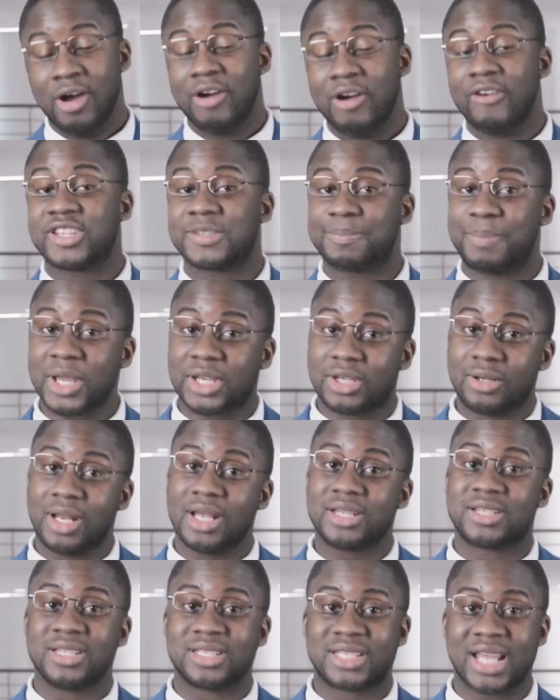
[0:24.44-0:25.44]
With
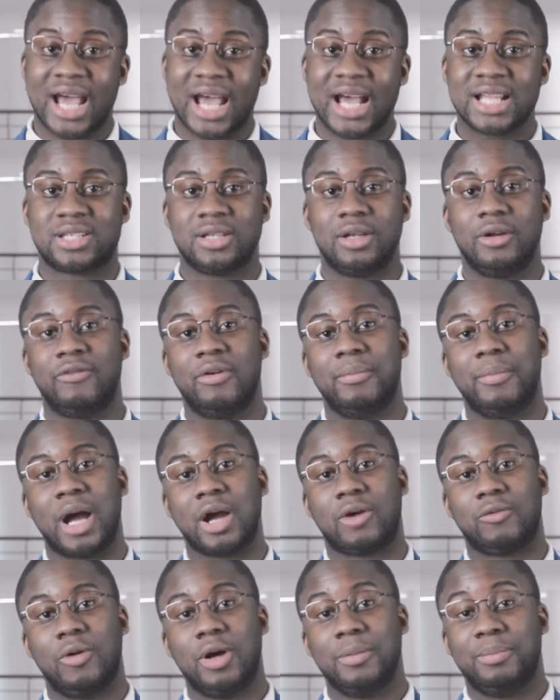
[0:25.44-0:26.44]
speculations heightened over
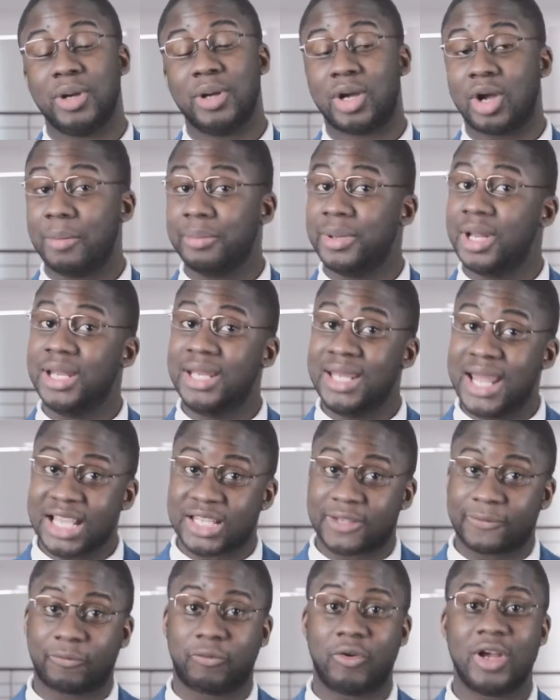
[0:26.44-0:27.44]
Macron becoming the
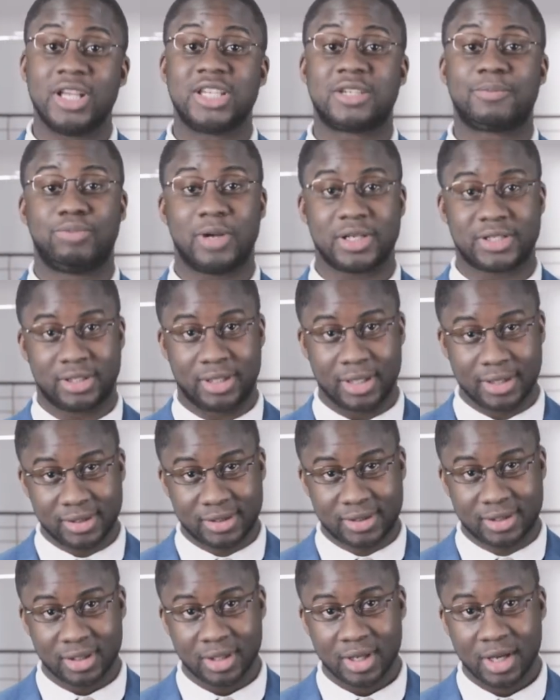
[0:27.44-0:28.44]
next French
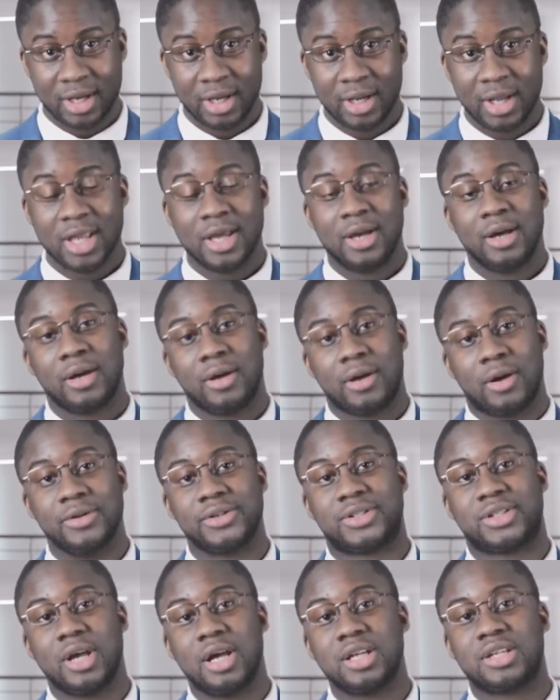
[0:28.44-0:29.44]
president,
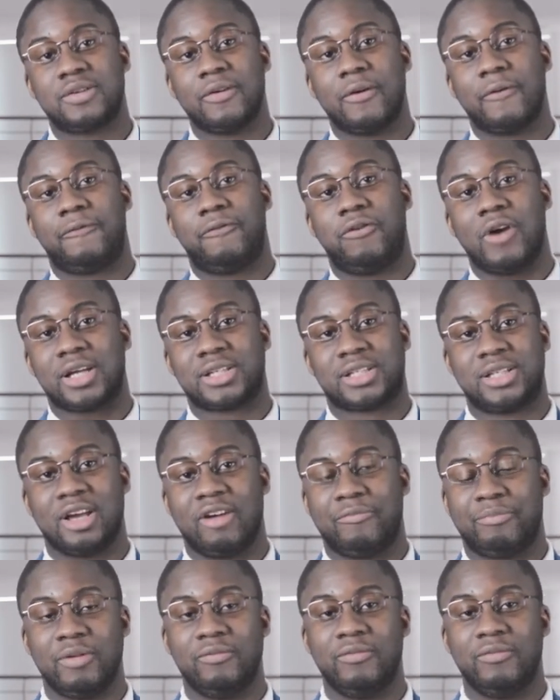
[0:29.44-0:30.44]
concerns over Frexit
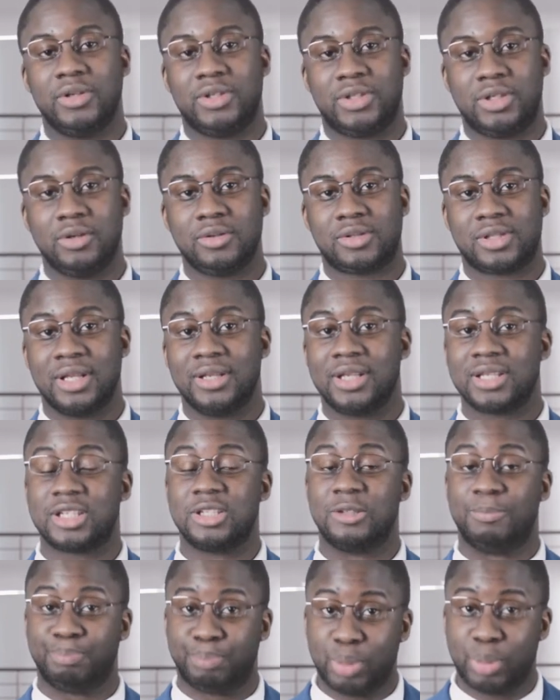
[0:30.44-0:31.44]
have been reduced and this
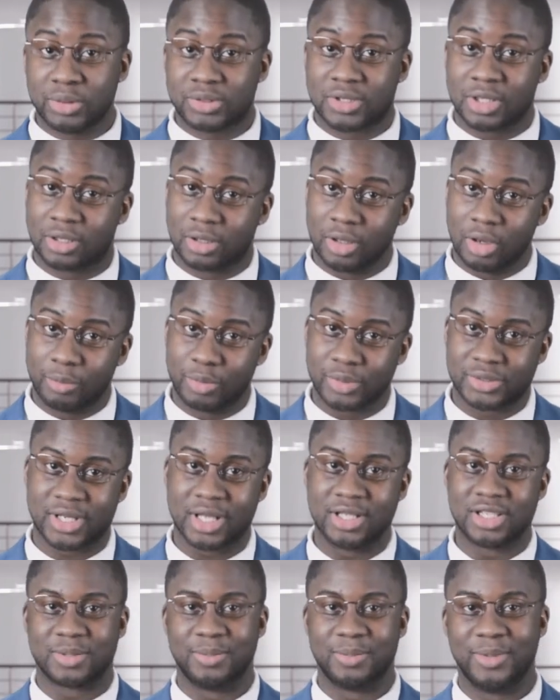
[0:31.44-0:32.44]
has boosted global
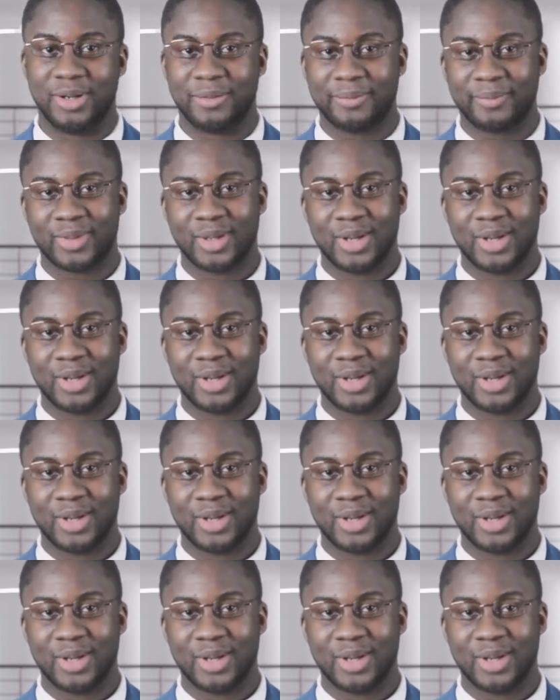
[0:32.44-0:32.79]
sentiment.